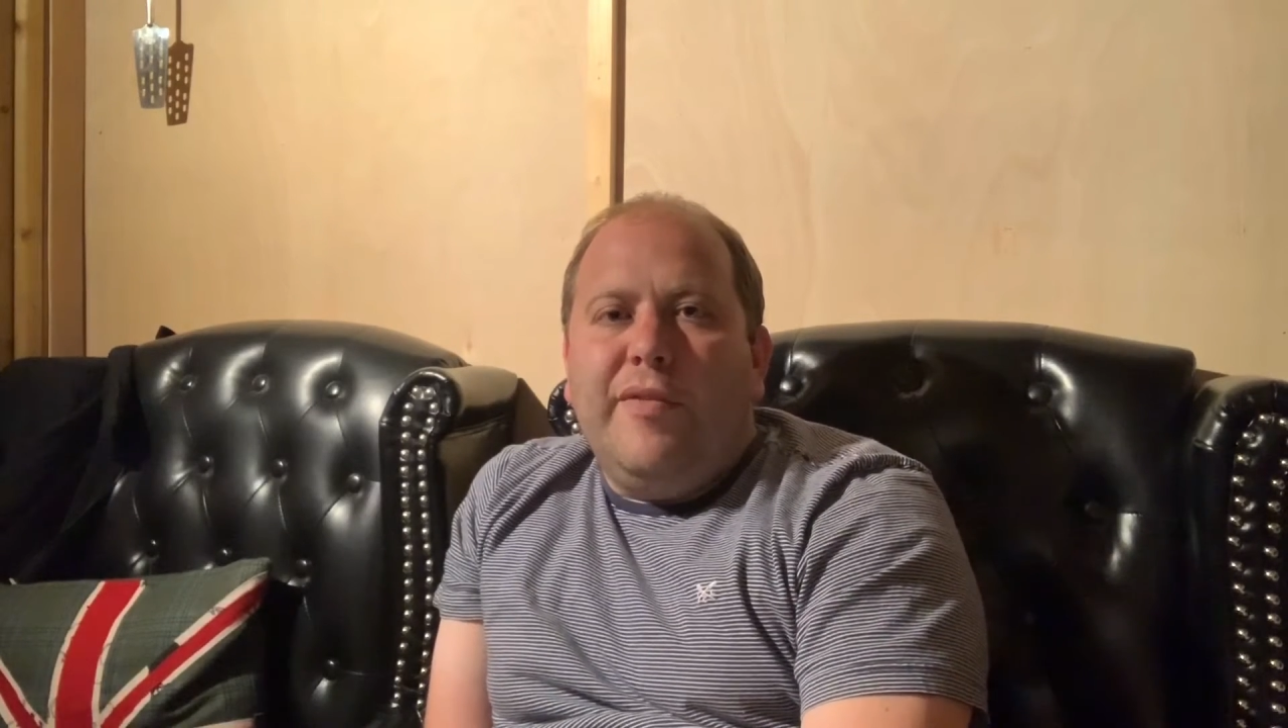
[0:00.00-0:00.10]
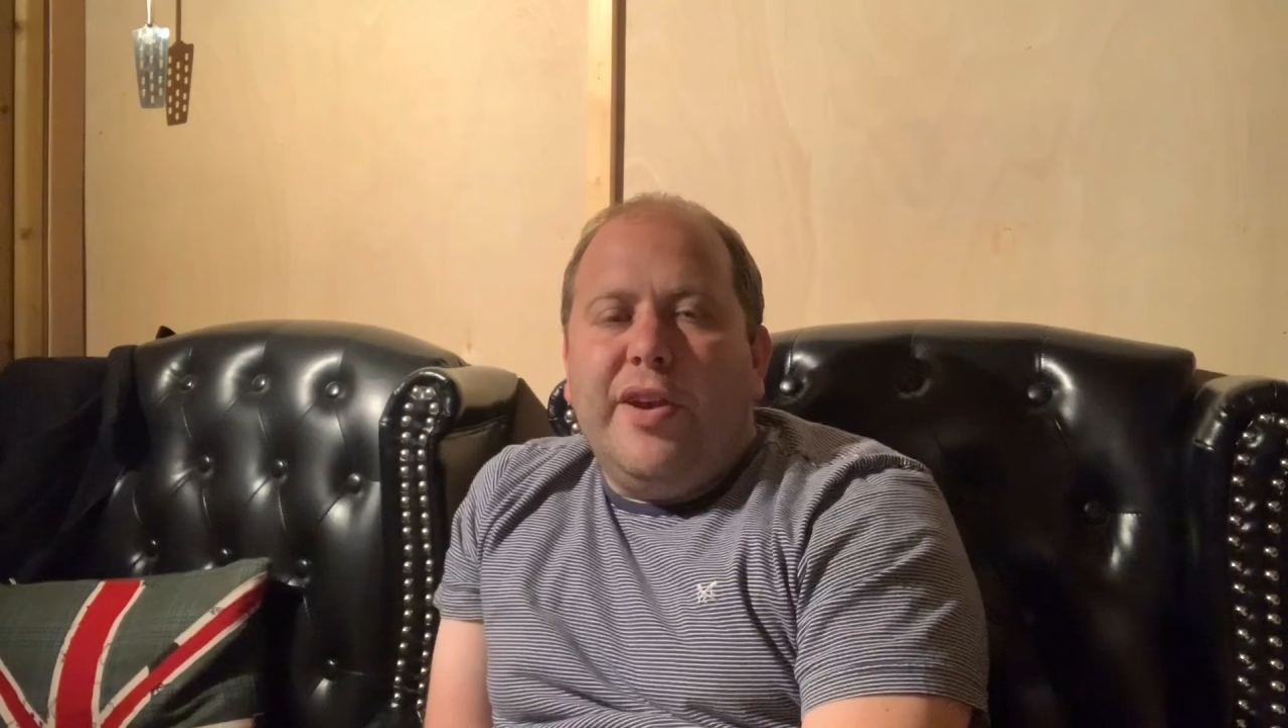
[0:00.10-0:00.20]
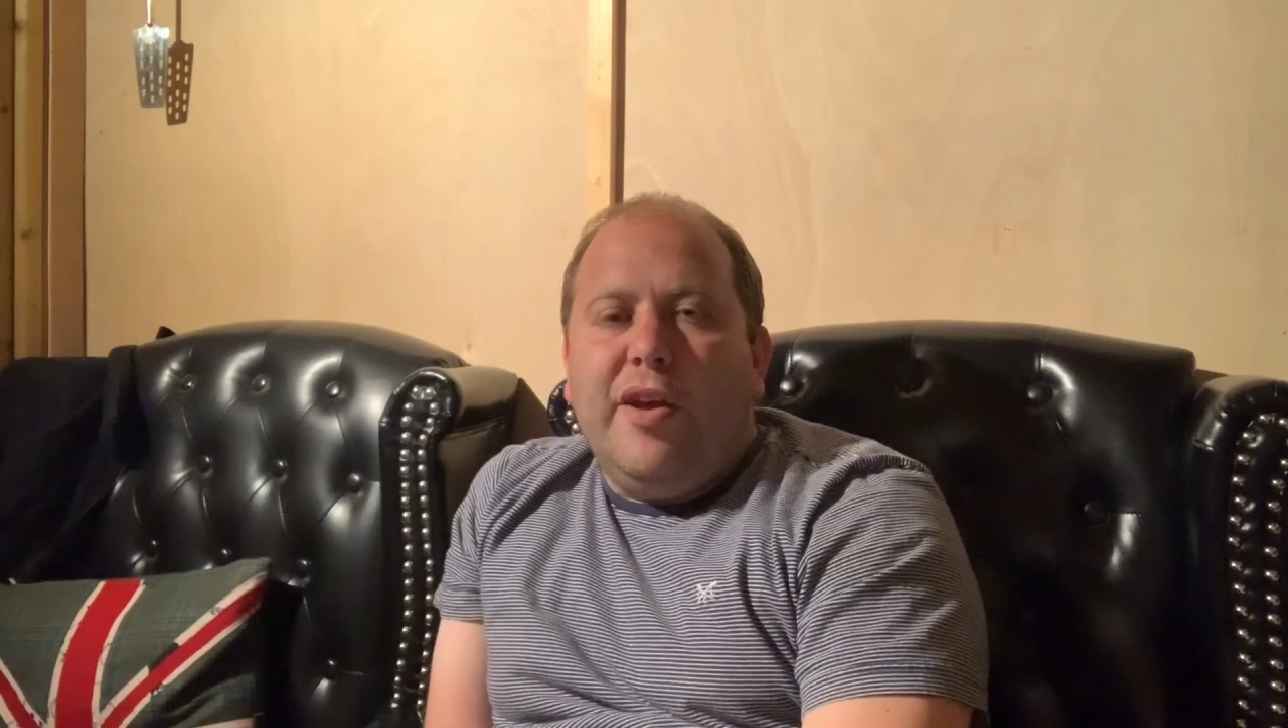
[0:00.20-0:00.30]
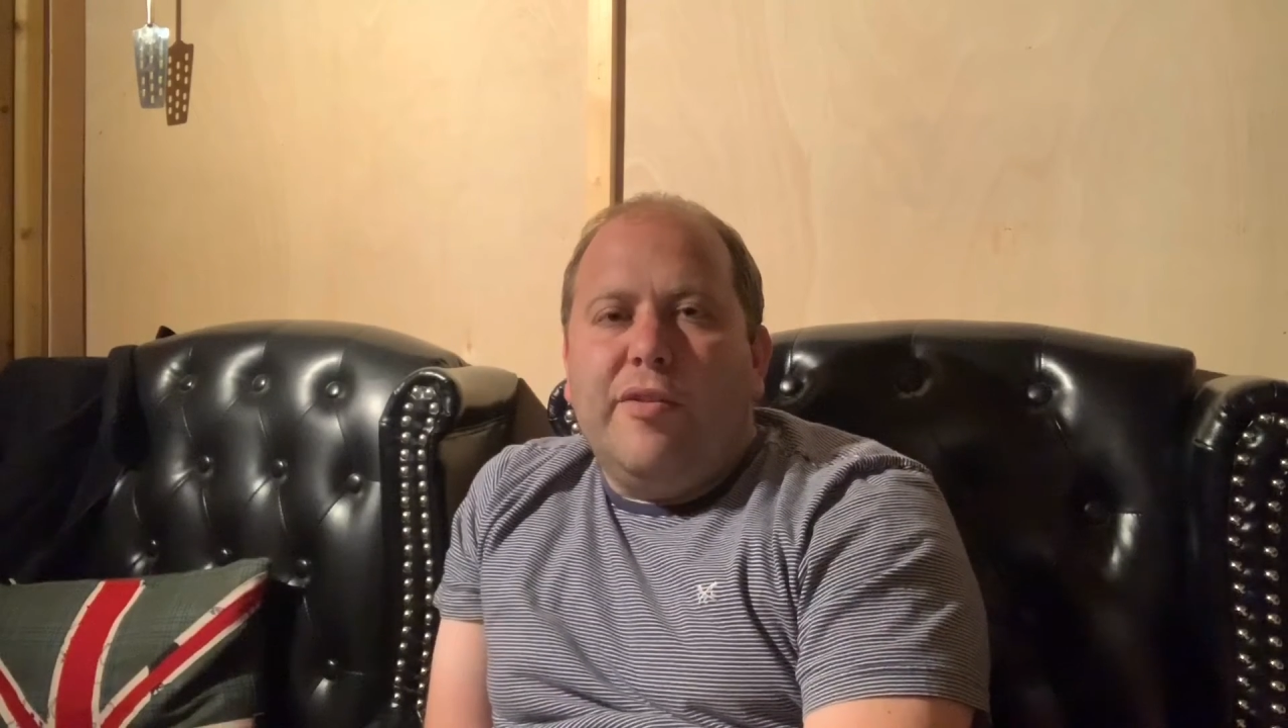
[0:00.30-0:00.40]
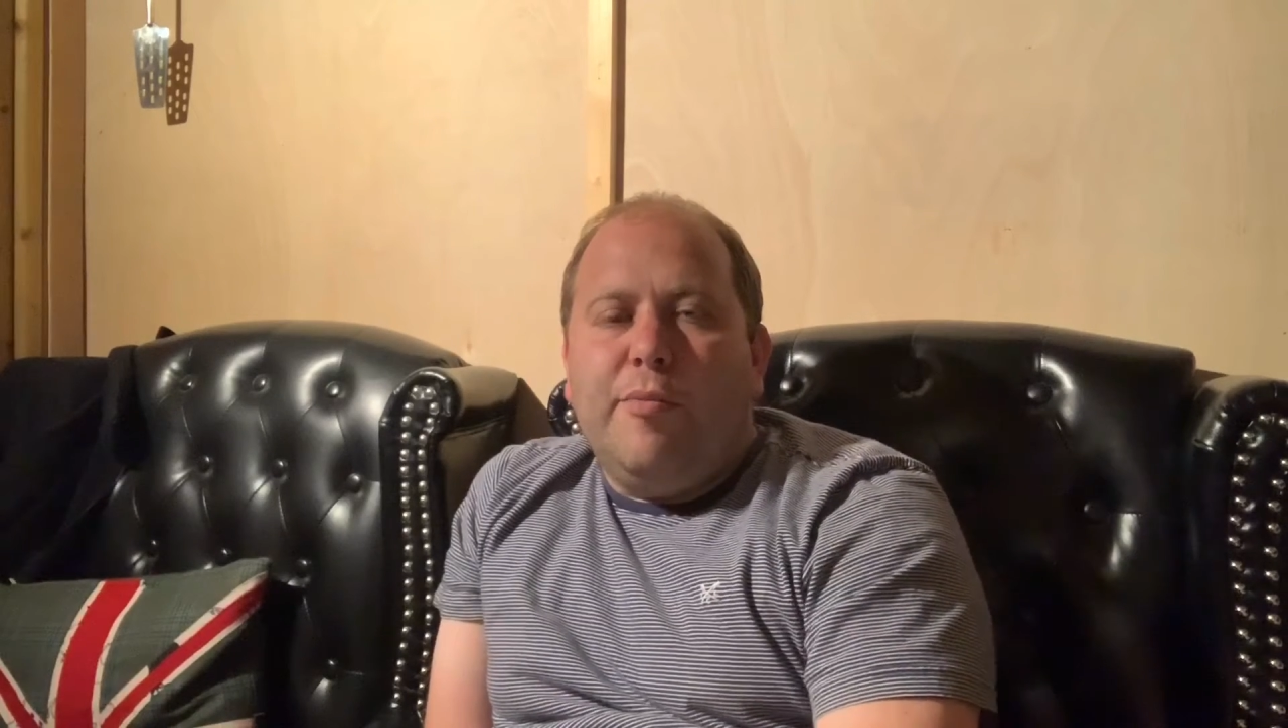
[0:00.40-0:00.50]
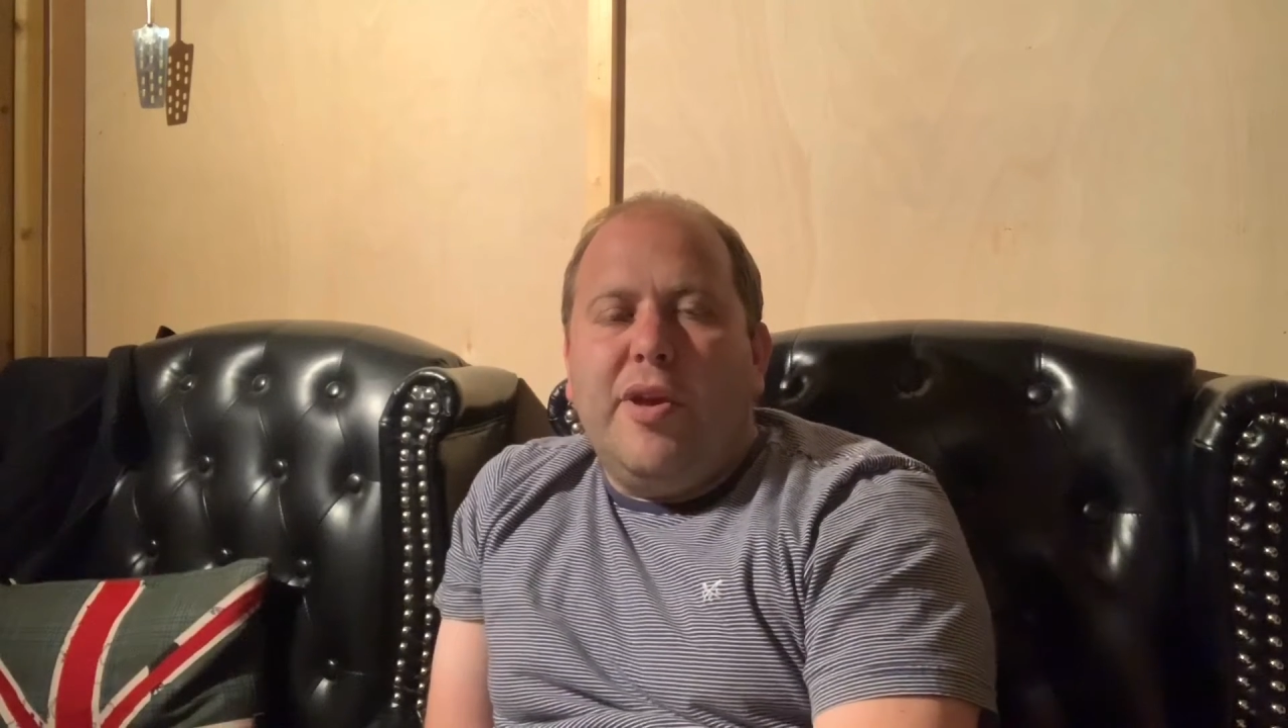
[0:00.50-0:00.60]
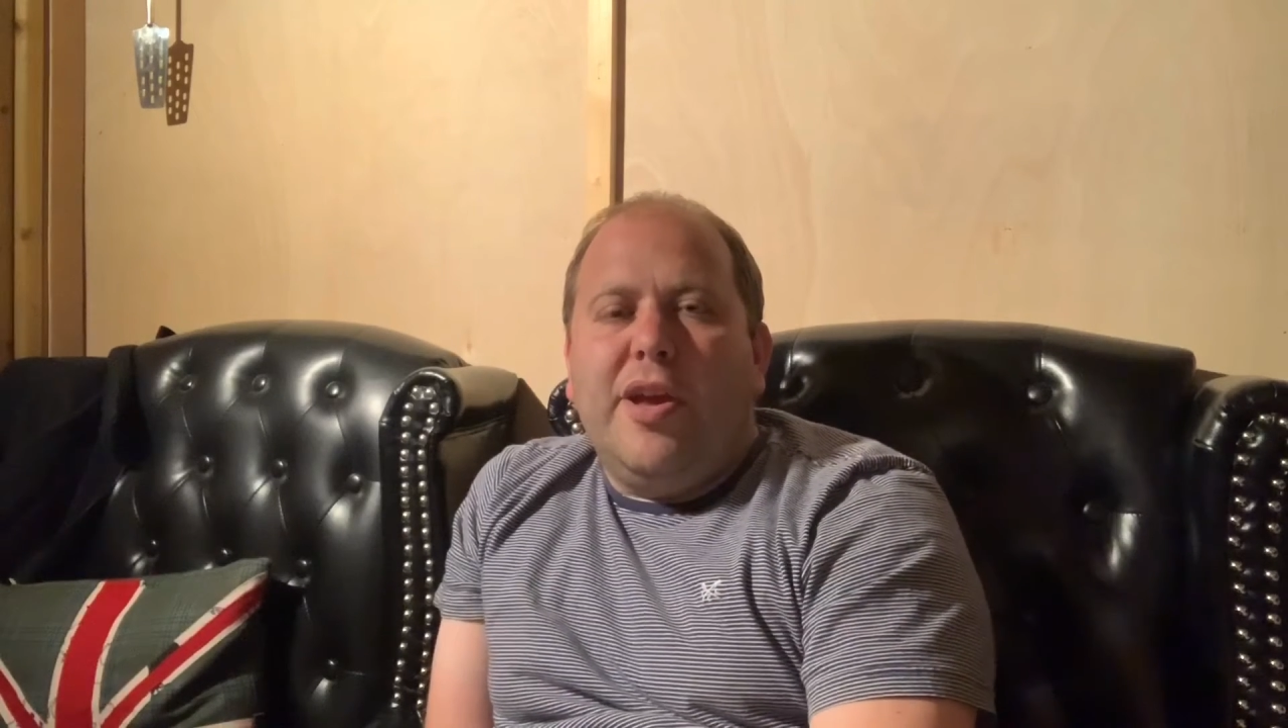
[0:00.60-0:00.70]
videos of me